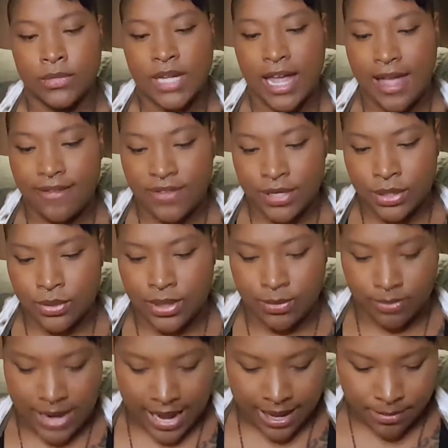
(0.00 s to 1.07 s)
heavy-duty
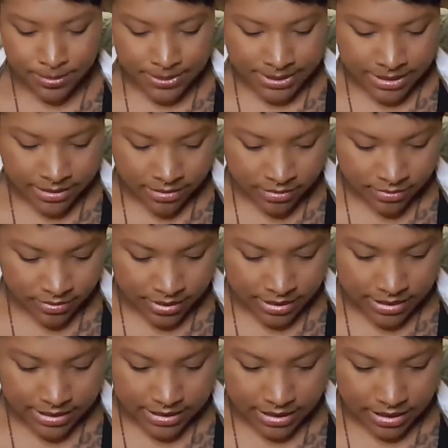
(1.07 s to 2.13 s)
wraps.
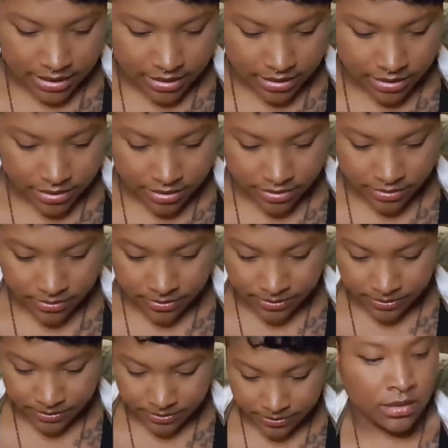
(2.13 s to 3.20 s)
Let's see here.
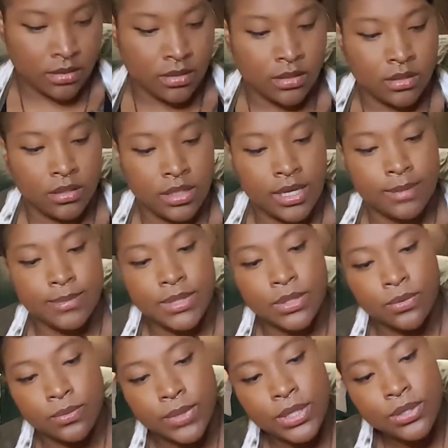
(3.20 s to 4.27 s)
Yep,
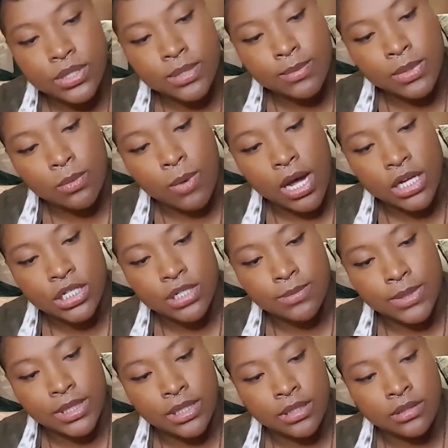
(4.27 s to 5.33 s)
so reusable,
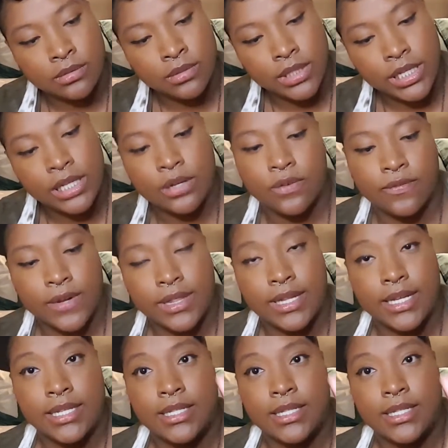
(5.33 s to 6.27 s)
washable, eco-friendly,